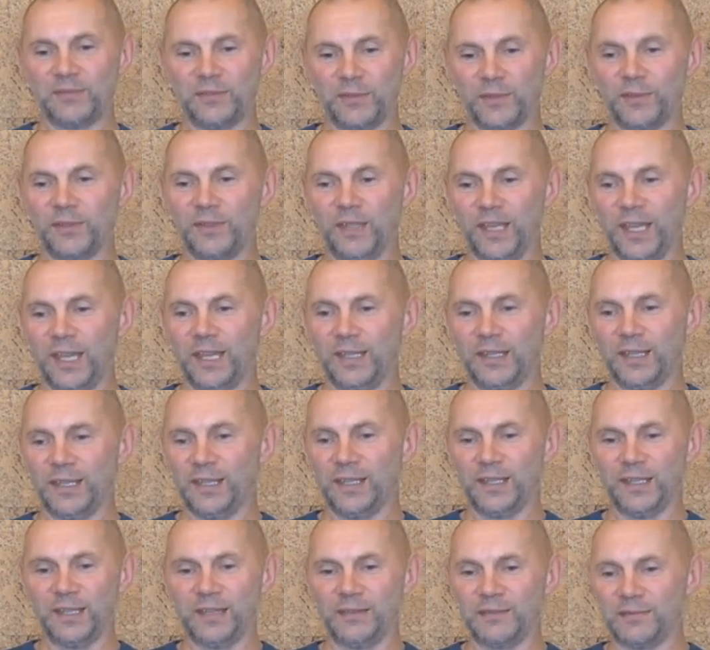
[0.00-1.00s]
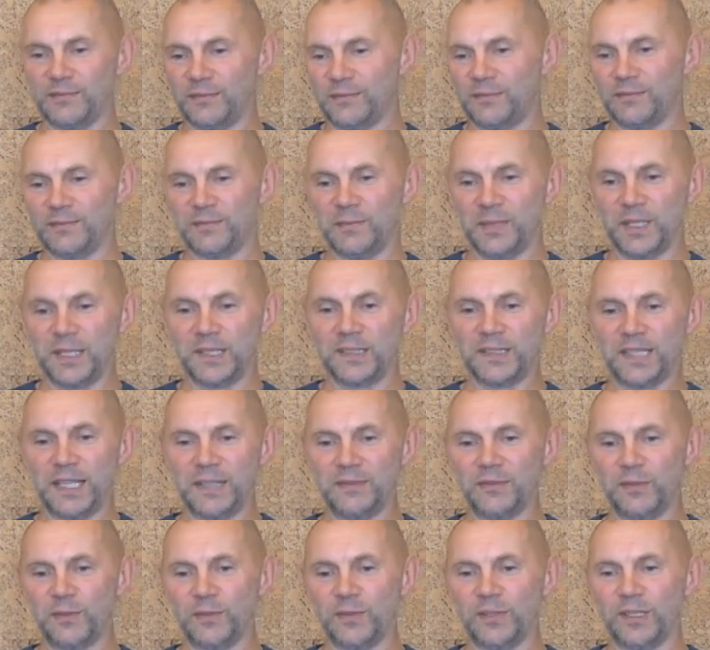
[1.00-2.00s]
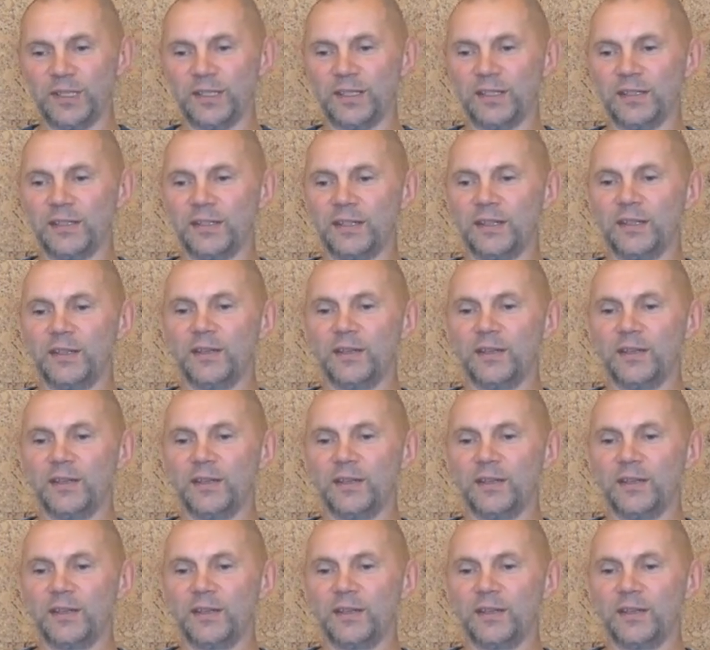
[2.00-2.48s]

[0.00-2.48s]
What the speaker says: think, don't.